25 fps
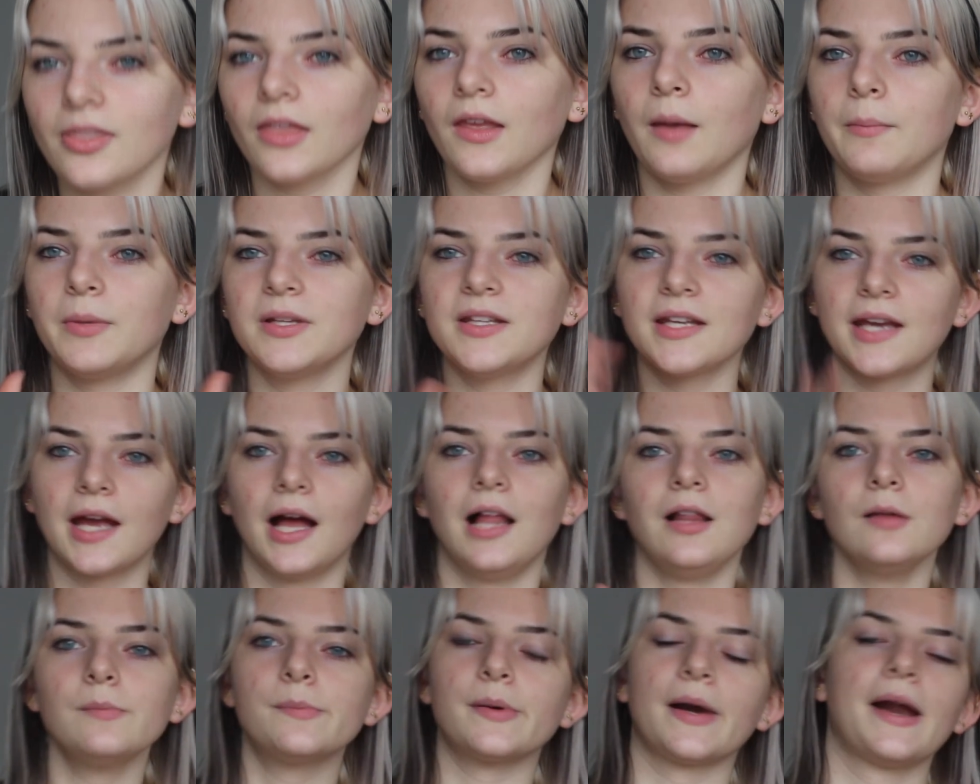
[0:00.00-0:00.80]
But the
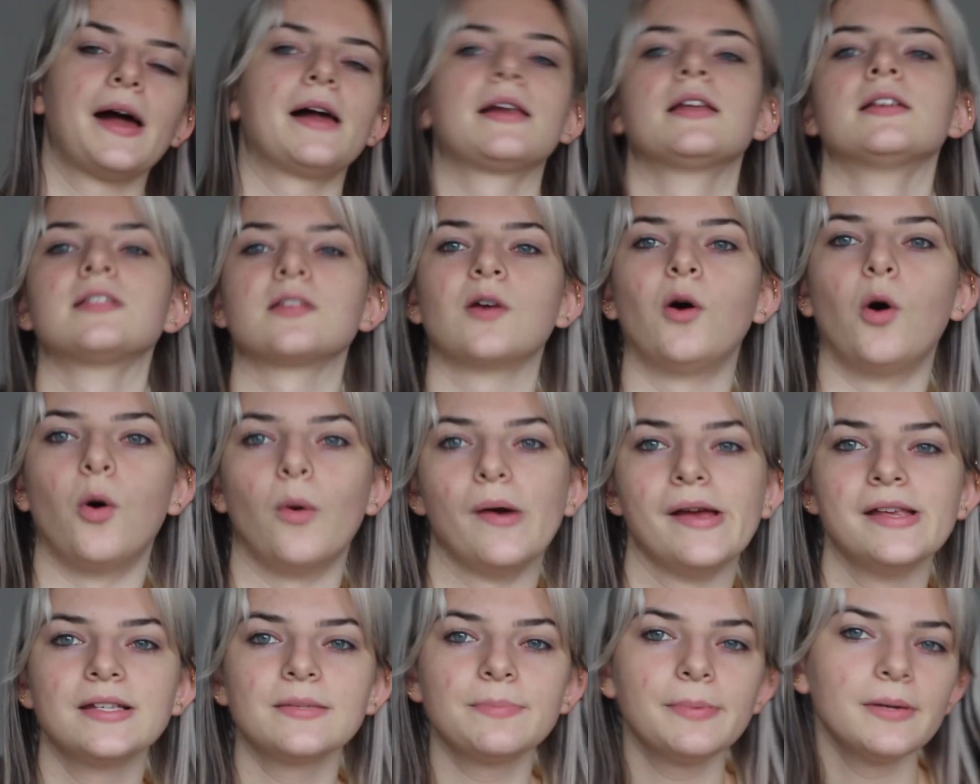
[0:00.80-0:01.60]
color brown has
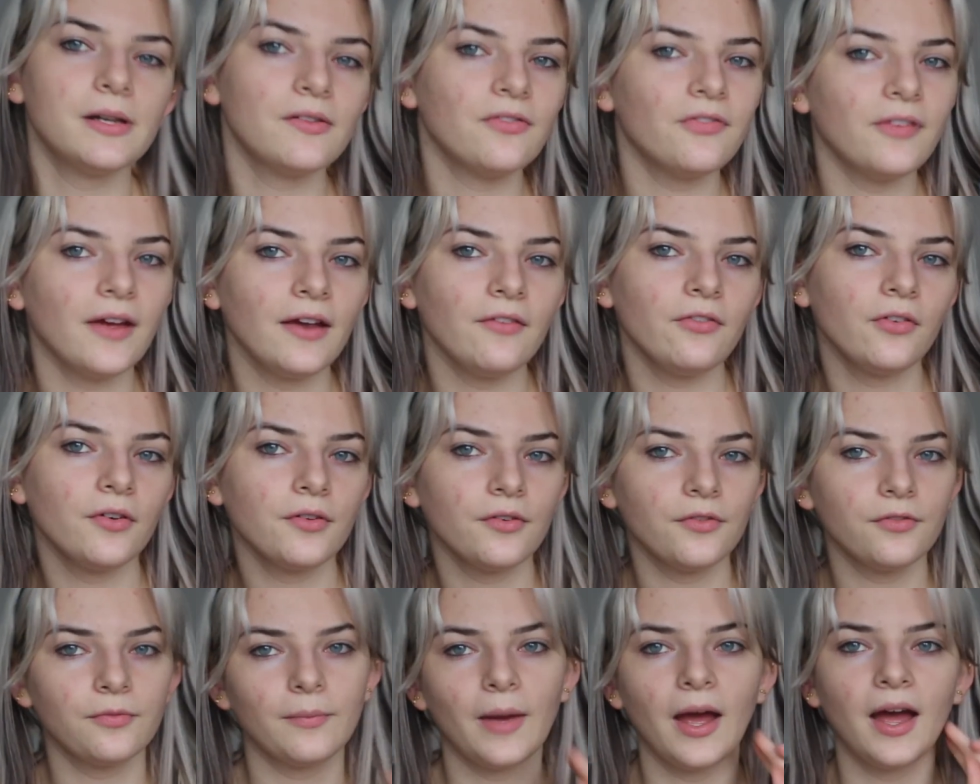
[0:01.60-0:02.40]
always been a favorite
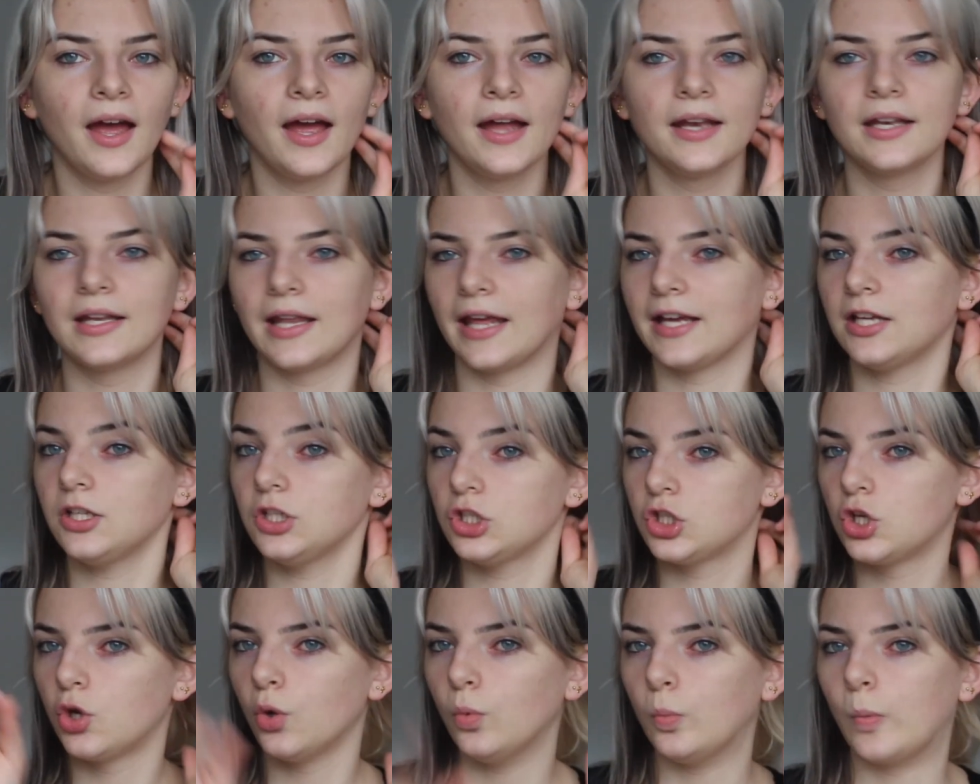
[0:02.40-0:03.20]
of mine,
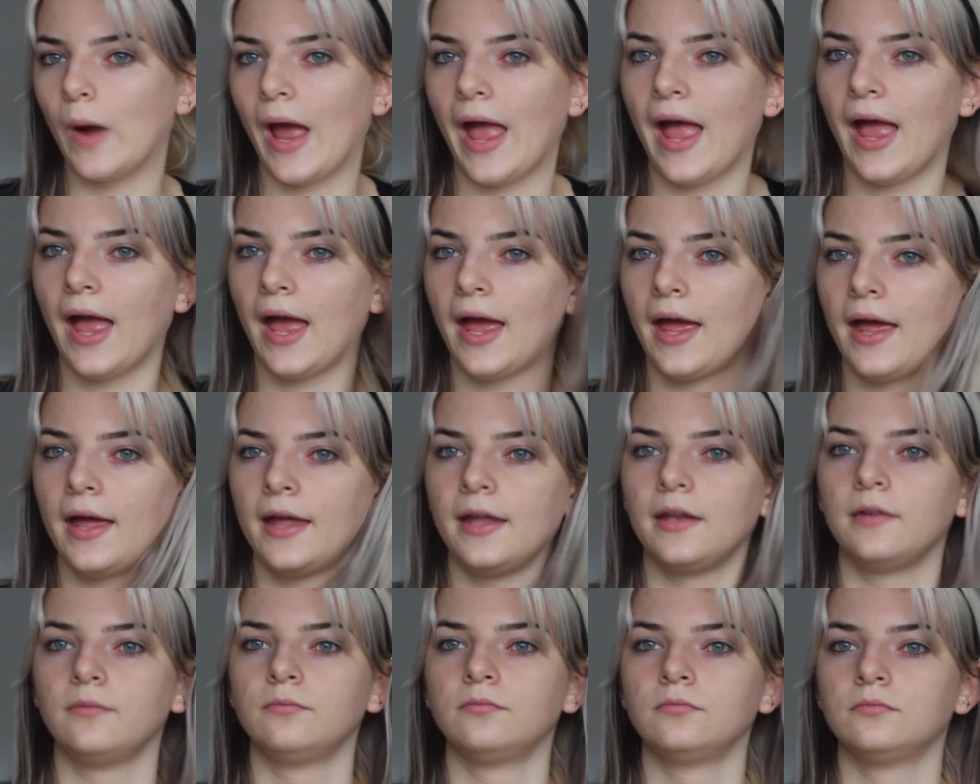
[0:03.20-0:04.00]
like to
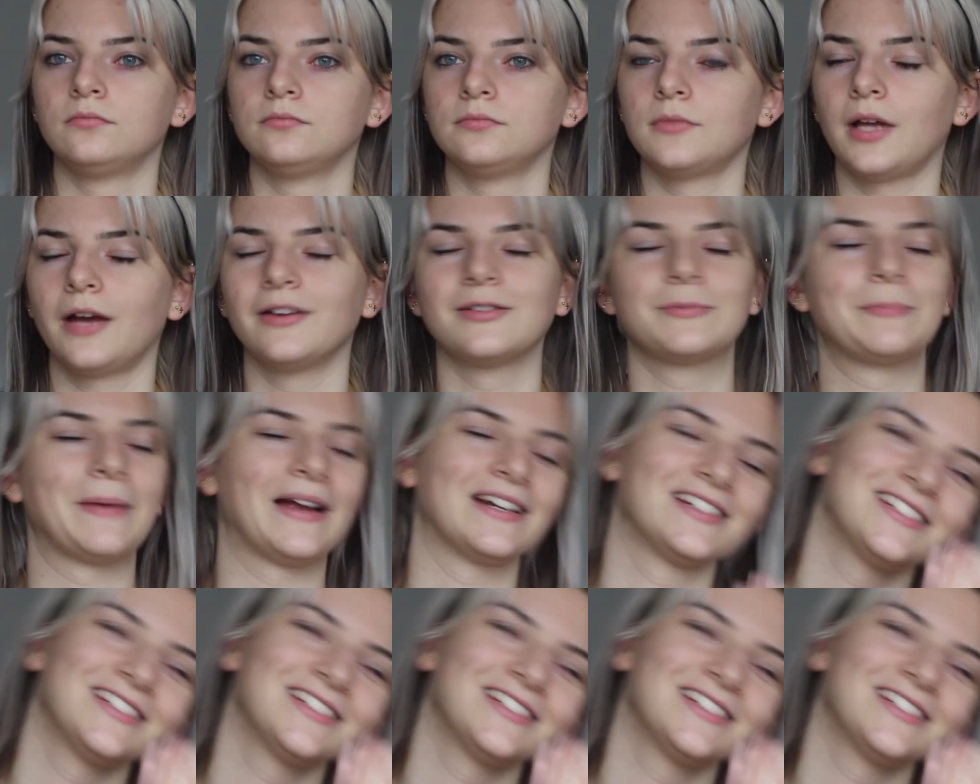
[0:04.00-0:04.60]
wear, I was about